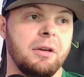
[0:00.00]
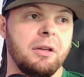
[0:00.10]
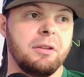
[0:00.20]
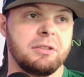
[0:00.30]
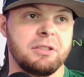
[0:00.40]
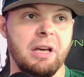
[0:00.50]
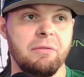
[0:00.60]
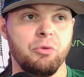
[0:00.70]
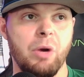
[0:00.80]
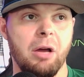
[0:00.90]
the
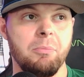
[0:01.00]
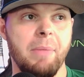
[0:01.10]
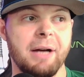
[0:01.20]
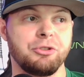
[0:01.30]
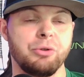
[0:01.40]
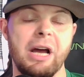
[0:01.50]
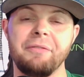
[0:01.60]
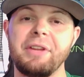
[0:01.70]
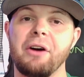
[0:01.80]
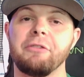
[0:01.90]
7-round mock
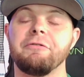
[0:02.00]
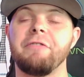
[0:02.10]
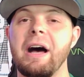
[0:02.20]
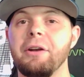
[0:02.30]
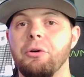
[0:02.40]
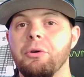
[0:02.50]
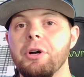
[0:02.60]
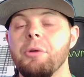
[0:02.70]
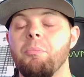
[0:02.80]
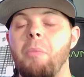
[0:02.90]
draft, our final
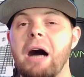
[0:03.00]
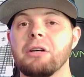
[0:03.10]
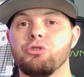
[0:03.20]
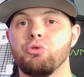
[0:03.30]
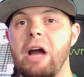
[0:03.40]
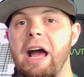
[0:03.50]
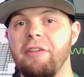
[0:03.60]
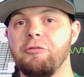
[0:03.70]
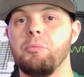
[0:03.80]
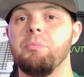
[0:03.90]
mock
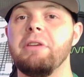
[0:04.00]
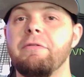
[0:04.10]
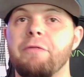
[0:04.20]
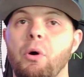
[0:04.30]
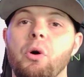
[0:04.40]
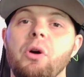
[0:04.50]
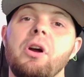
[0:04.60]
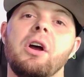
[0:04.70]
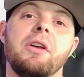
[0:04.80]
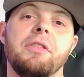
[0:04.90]
draft before
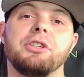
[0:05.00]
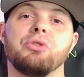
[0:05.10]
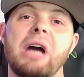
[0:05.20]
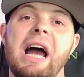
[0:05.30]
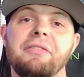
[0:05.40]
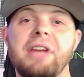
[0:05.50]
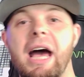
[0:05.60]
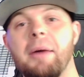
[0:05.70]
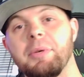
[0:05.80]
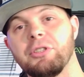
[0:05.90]
the draft
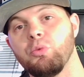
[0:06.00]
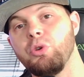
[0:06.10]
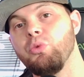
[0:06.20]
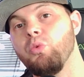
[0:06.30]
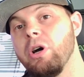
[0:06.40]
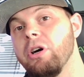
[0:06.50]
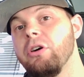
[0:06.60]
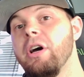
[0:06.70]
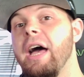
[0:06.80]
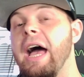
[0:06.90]
happens. We
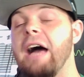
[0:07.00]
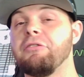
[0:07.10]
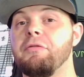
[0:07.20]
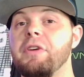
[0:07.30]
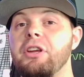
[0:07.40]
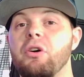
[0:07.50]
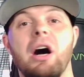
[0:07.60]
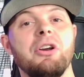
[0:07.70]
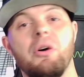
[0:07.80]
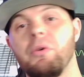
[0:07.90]
will have a video.
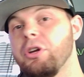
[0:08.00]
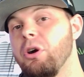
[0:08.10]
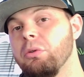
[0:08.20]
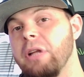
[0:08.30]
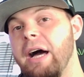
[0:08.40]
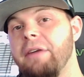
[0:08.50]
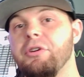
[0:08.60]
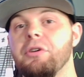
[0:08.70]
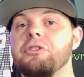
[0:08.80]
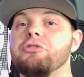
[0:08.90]
I don't want to go live
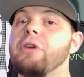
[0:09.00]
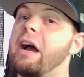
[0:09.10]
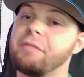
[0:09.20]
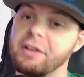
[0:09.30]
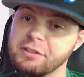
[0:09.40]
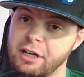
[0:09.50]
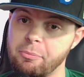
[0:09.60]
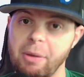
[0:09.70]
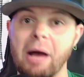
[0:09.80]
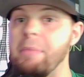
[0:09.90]
during the draft. That's kind
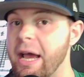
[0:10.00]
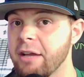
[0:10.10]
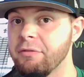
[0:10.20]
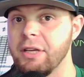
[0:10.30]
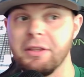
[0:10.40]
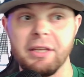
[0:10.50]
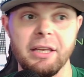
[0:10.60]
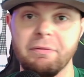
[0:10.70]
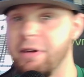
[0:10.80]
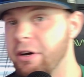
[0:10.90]
of Pat McAfee and the
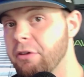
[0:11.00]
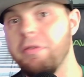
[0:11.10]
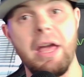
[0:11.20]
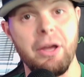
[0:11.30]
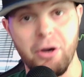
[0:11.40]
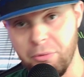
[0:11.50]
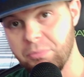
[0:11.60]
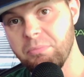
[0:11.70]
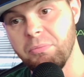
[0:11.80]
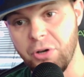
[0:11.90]
NFL. They
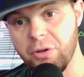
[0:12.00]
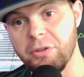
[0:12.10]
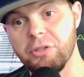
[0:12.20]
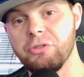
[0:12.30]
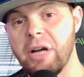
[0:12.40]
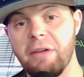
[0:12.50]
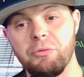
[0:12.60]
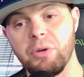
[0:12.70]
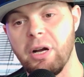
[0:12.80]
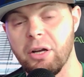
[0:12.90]
own during the draft.
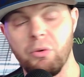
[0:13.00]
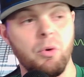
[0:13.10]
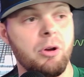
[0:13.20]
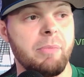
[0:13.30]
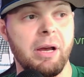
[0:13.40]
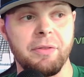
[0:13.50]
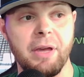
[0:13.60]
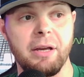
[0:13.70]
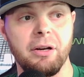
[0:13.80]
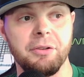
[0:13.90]
We're not going to worry about
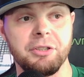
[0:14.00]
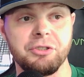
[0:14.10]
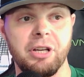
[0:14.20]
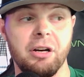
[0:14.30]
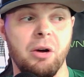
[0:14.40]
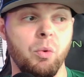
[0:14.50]
that here on this channel.